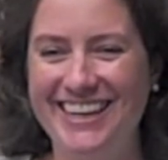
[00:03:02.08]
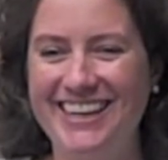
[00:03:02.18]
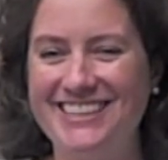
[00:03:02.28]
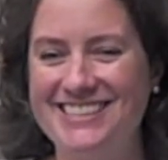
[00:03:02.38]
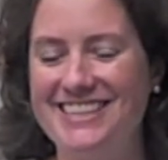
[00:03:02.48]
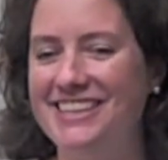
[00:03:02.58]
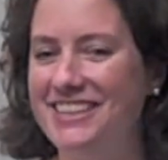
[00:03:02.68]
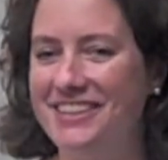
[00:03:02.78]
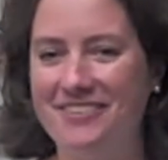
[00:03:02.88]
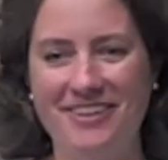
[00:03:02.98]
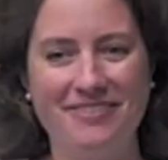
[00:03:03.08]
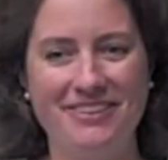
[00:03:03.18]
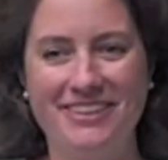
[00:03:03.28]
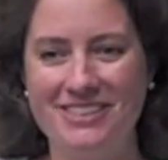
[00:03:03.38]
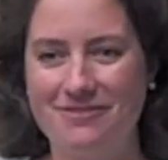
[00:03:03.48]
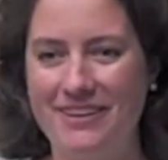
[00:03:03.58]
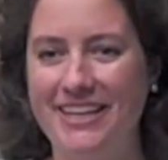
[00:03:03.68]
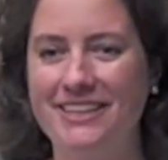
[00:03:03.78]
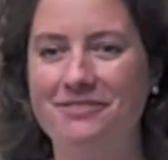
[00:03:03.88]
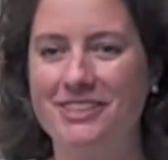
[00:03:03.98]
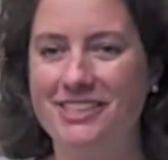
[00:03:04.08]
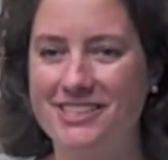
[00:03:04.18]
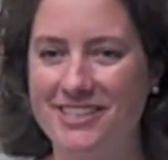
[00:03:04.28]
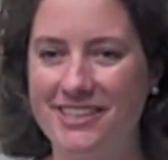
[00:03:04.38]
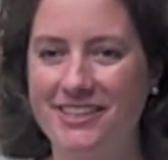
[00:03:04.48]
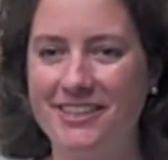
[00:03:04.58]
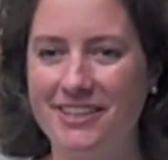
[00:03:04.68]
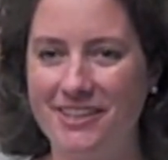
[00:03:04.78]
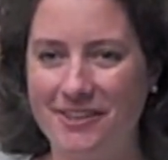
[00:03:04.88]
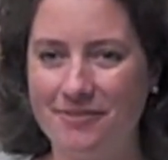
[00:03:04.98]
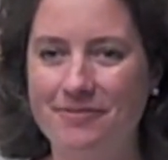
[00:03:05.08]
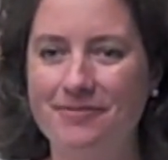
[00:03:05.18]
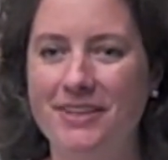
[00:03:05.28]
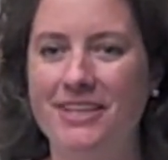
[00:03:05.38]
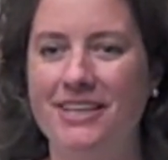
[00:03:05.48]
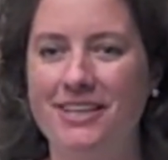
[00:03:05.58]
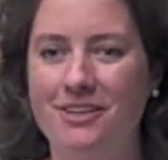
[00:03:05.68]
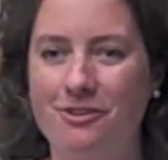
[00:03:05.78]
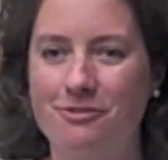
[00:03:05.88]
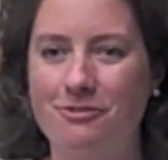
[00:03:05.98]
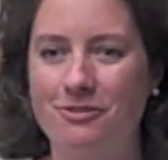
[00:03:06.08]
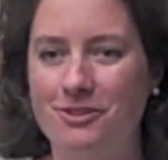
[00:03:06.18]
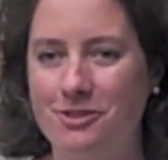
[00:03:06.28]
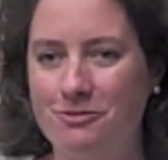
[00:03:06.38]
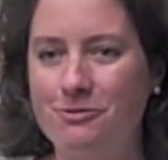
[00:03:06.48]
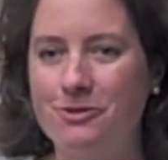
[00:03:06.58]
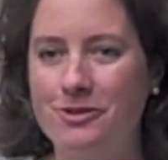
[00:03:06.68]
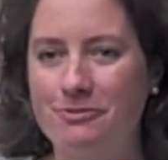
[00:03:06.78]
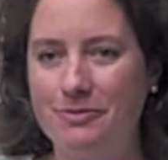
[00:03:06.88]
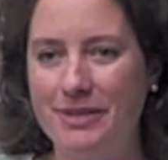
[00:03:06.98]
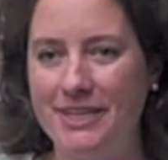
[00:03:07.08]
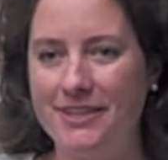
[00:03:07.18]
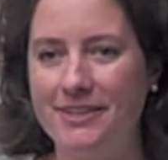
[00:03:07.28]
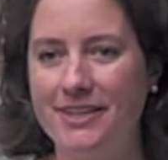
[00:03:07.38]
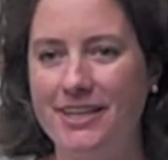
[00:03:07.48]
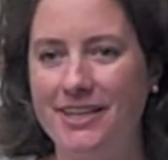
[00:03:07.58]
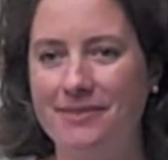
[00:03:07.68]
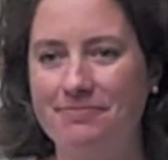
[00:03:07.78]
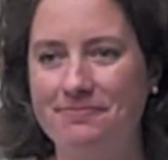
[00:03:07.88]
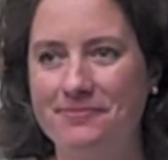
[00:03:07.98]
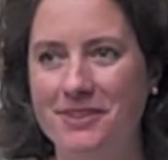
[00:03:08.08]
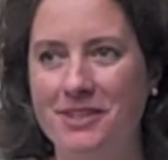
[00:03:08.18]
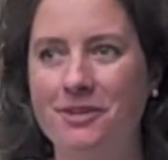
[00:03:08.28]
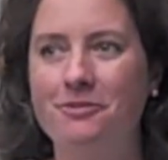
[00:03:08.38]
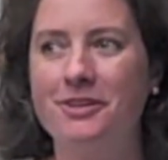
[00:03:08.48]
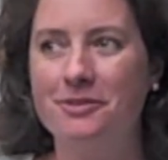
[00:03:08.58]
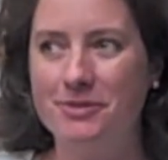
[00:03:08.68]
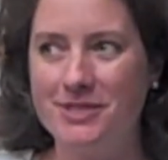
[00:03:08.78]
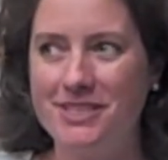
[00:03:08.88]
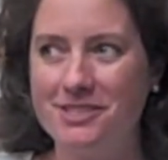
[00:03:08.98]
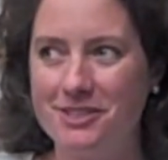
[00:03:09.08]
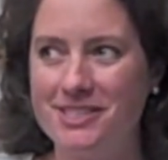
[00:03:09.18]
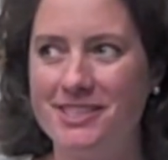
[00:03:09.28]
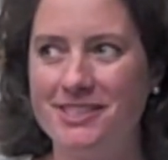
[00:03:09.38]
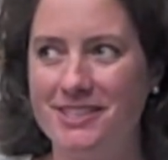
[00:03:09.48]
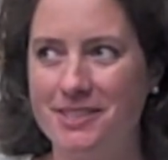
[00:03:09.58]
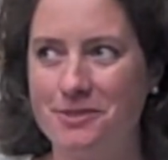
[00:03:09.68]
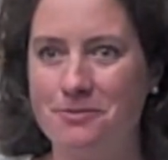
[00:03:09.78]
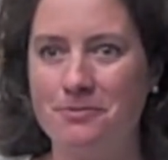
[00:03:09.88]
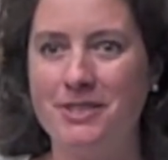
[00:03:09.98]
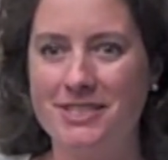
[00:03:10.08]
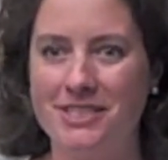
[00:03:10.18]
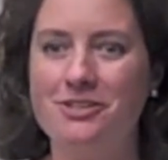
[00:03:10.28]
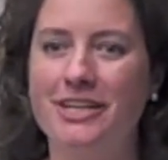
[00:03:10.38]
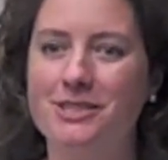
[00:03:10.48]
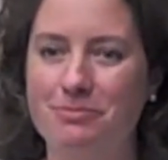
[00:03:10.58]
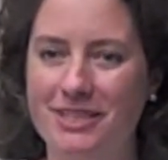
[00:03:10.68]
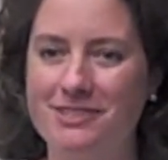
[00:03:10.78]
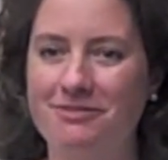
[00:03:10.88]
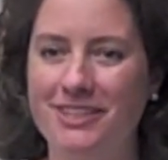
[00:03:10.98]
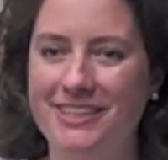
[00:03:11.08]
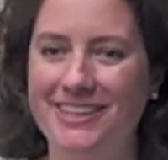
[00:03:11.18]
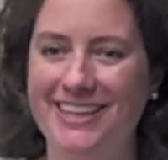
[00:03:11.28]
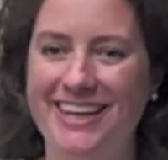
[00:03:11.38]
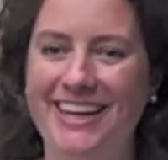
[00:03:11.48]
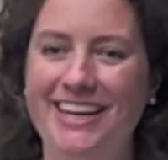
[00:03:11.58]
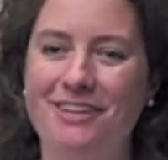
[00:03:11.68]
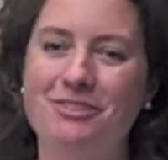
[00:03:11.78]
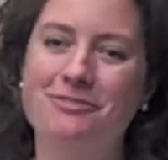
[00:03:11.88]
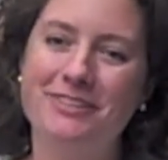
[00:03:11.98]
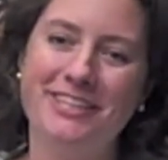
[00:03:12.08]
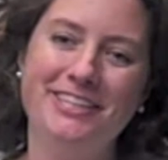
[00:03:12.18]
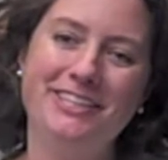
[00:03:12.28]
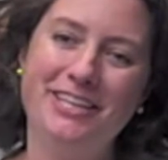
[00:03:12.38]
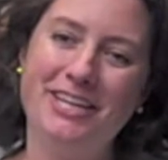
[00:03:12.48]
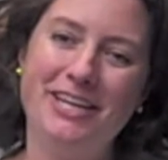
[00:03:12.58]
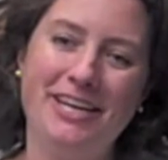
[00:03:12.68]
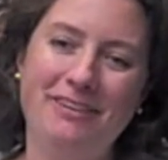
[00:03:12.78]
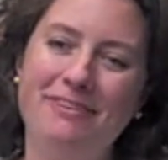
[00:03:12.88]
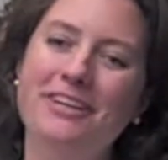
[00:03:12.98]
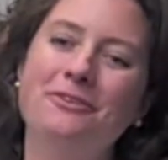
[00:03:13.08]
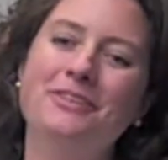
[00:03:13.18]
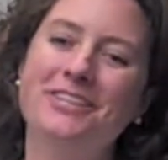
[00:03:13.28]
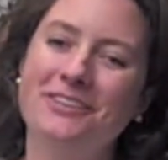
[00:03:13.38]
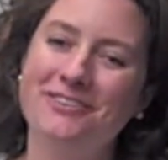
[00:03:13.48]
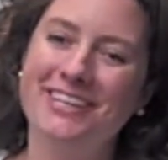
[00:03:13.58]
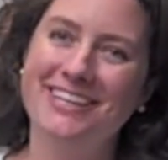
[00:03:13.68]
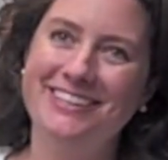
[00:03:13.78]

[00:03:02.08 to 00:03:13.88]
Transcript: and said, you know, everything's fine. We're just going to, you know, go, go forward from here. Um, one of the most interesting things was I tried to breastfeed and it was very, if I'd only known